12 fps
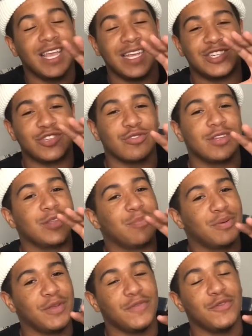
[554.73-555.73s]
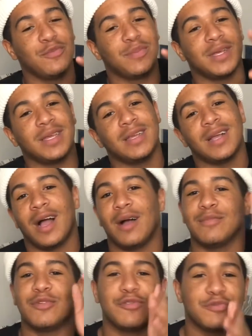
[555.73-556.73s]
show a little preview, but
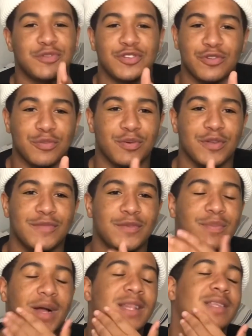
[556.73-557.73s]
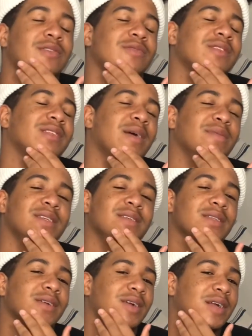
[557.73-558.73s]
I'm gonna show the preview probably on
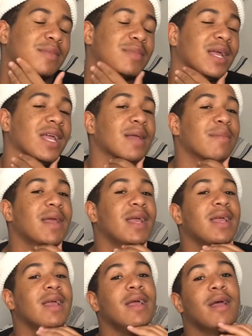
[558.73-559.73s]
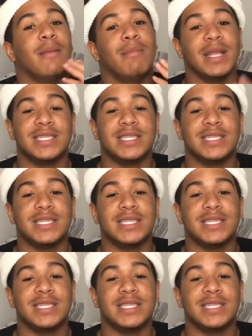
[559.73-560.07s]
Snapchat. But hey, man, make